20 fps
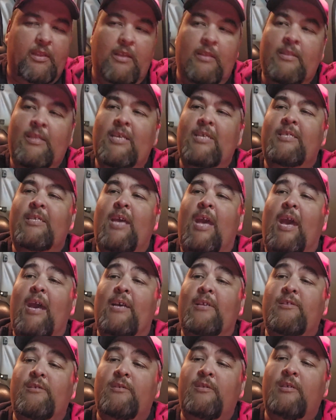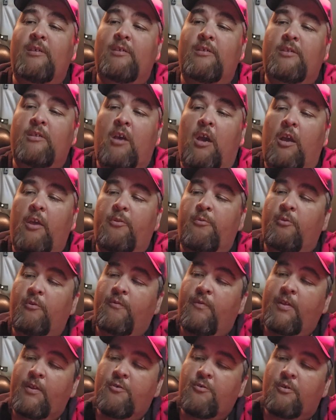This has the talk through
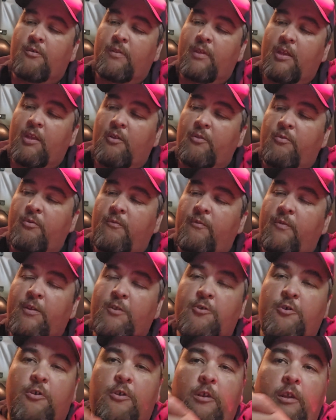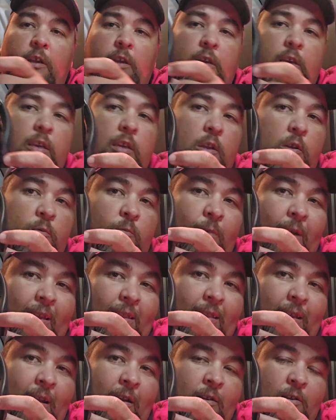feature, the hear through feature
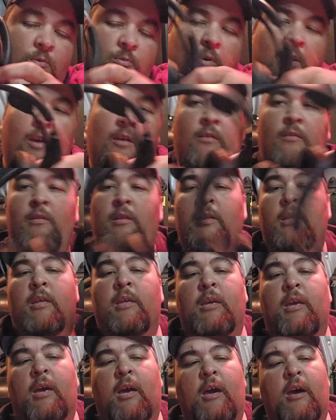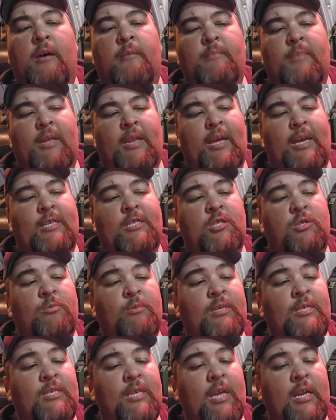right there as well. It has
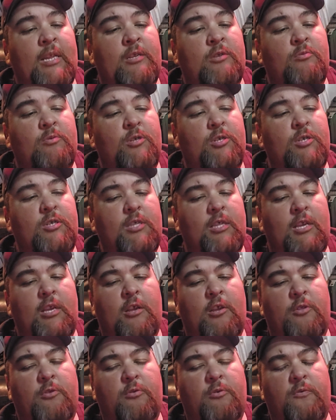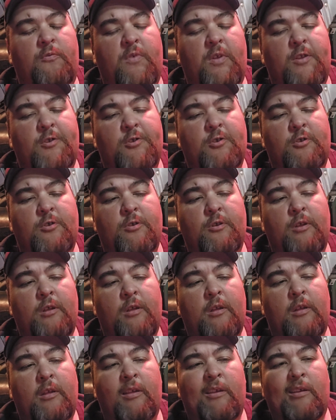3 settings, which is the hear through feature,
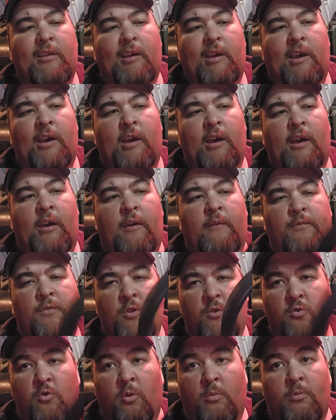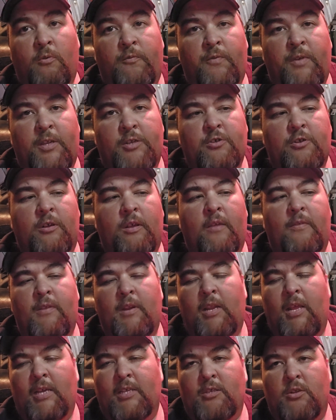the normal feature, and
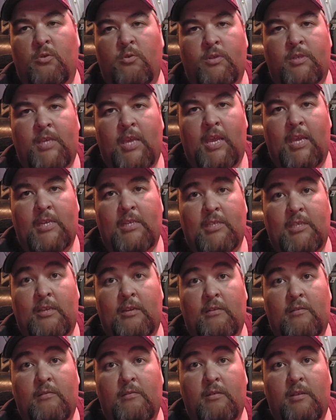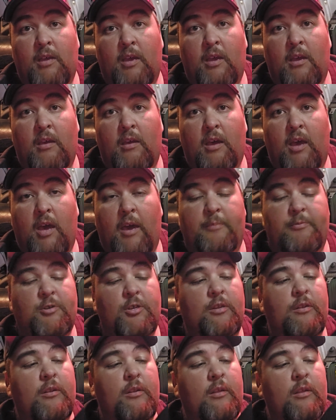then it has a noise canceling
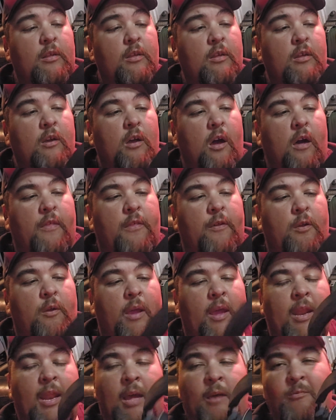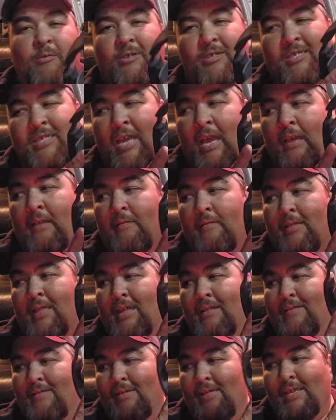option on there. And I will say
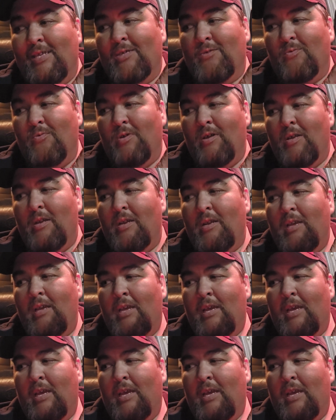that this one